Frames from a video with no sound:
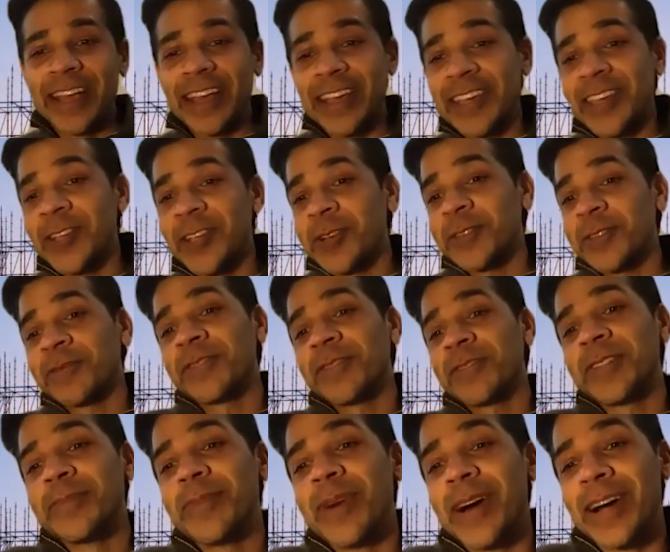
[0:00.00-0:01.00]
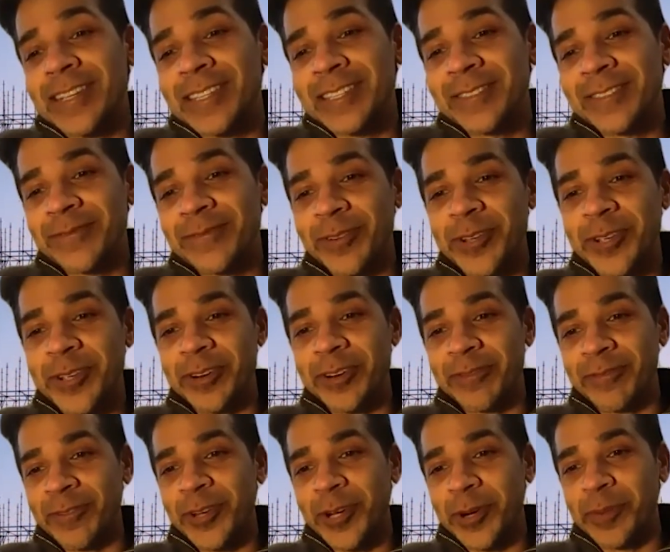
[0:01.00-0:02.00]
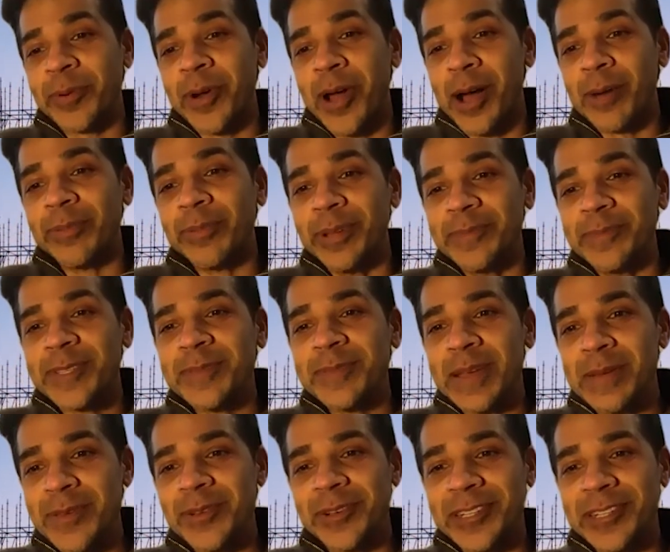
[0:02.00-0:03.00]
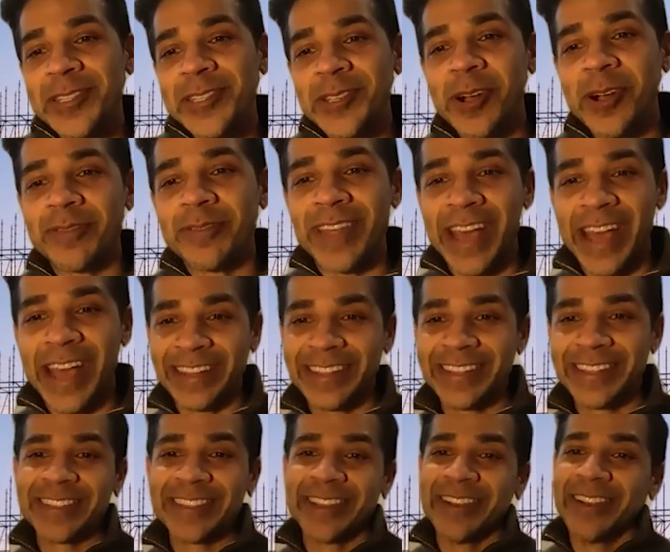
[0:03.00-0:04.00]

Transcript: here's $50 for your problems, maybe you can solve that. So